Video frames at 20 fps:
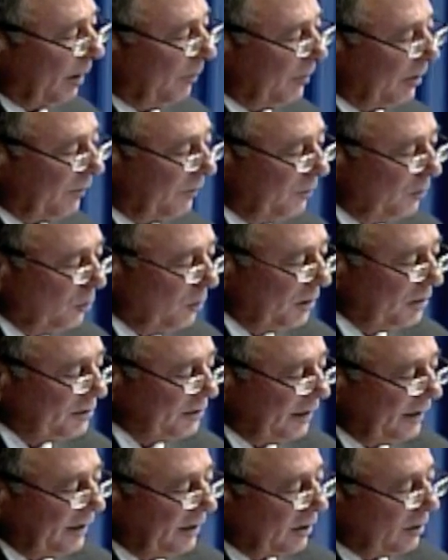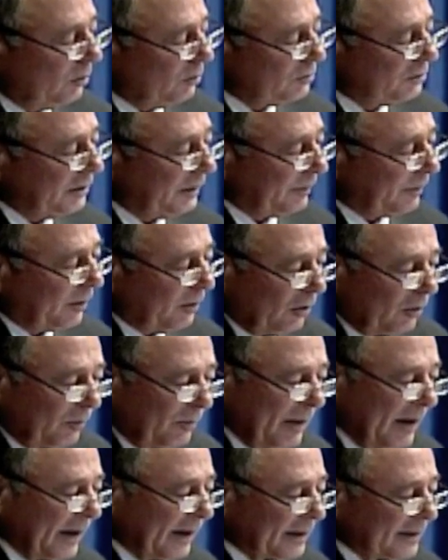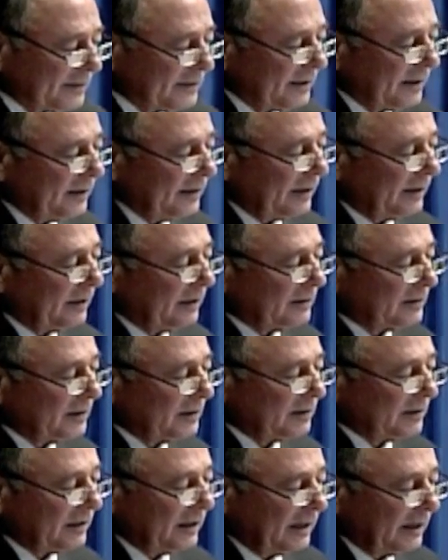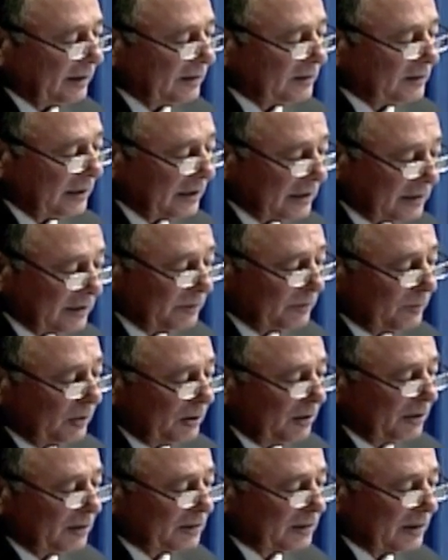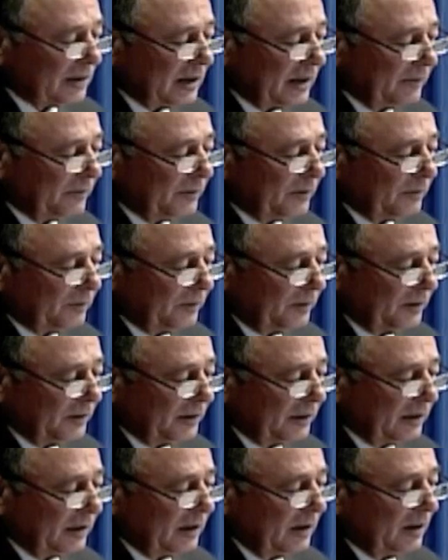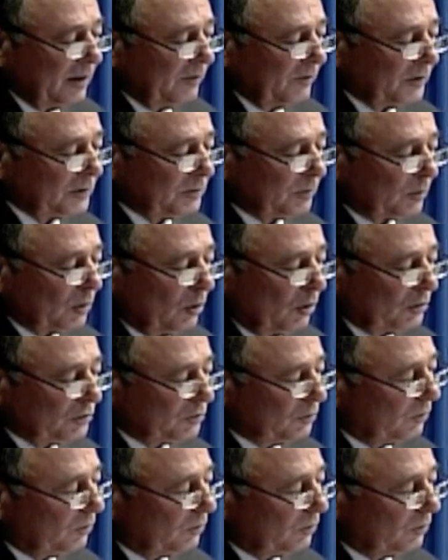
but a few weeks later, GOHSEP called back and said that since they had set some money aside for the funding for some cost